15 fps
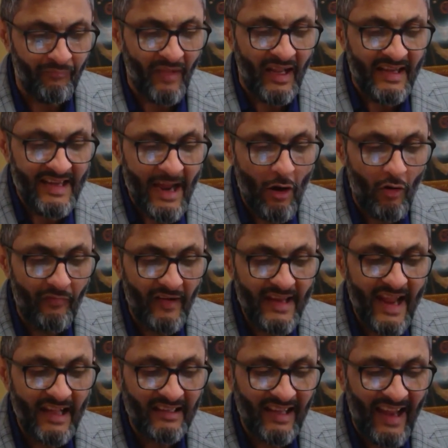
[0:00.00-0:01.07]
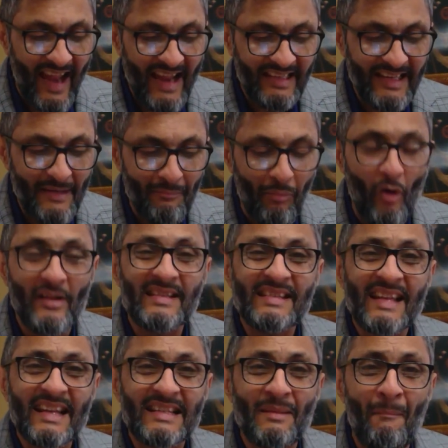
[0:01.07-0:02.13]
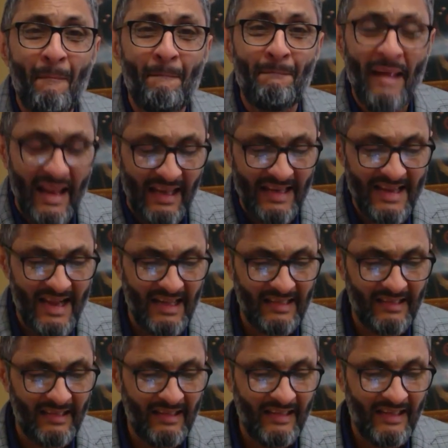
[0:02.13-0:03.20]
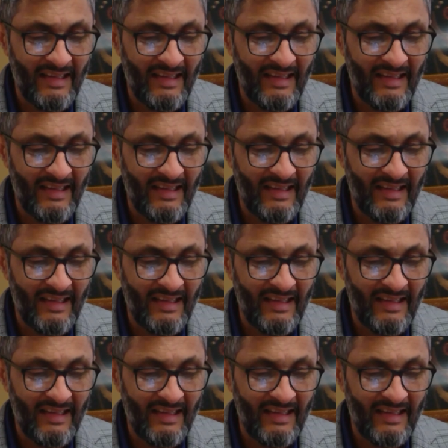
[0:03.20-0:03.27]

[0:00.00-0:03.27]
year over year to 18.6 billion.